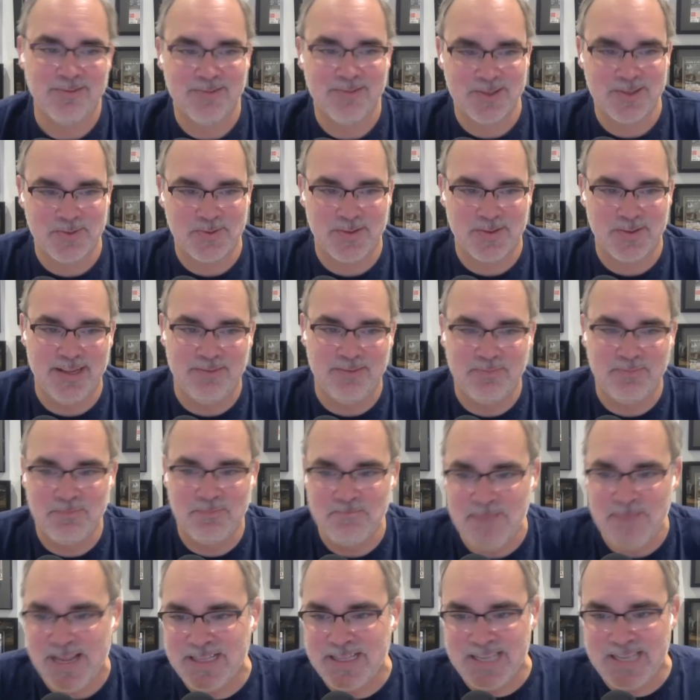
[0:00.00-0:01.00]
Was when it
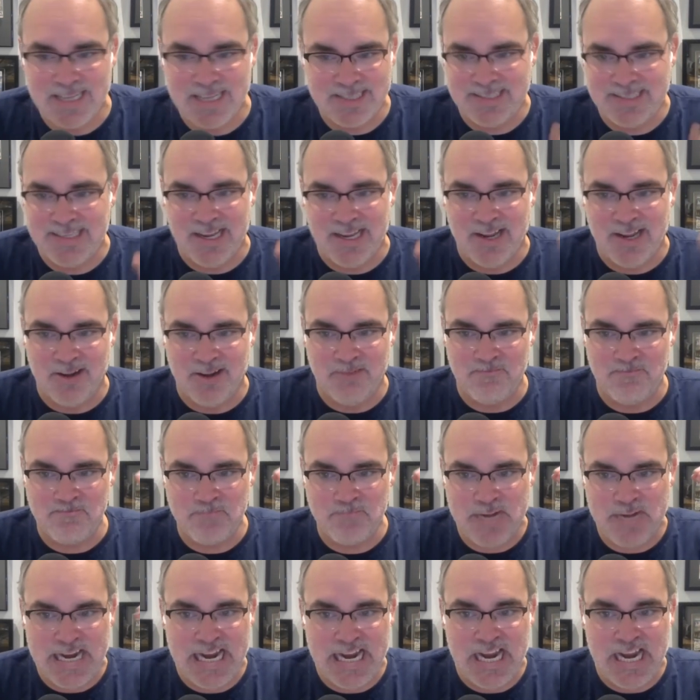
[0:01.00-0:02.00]
made that sound,
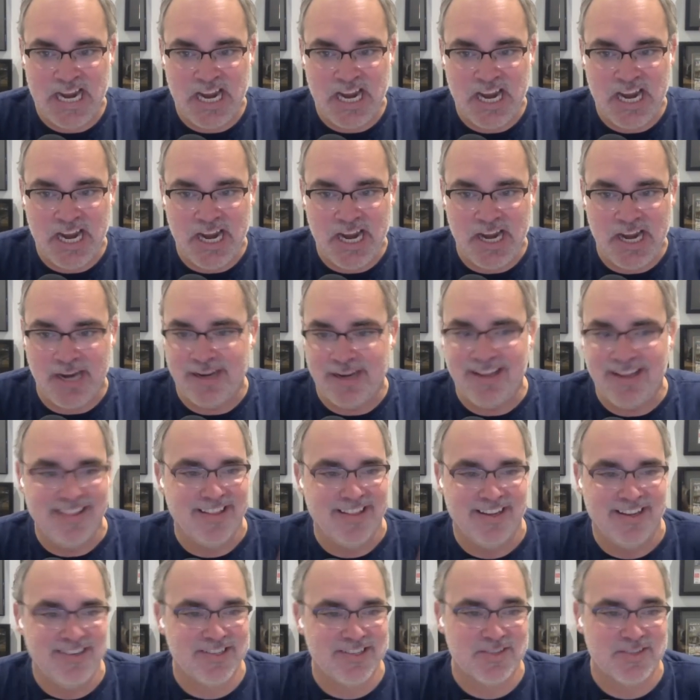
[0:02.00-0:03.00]
and
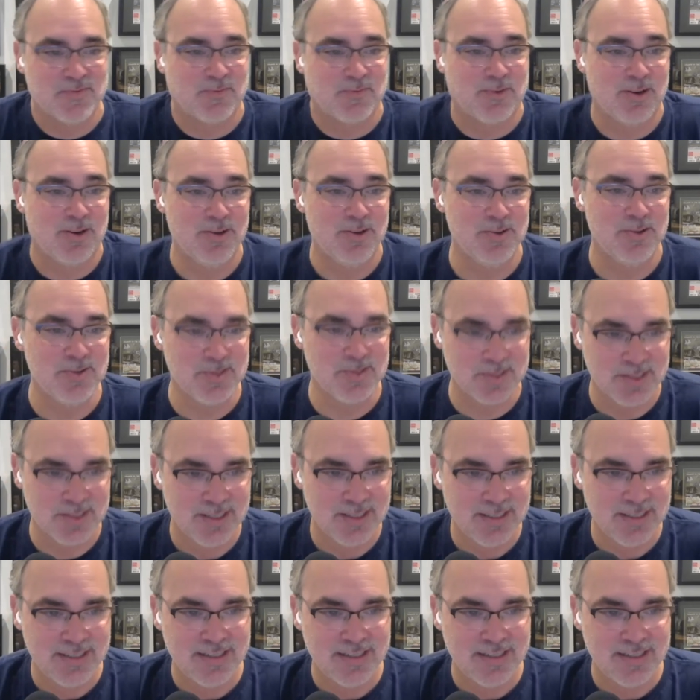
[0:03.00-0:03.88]
then just froze.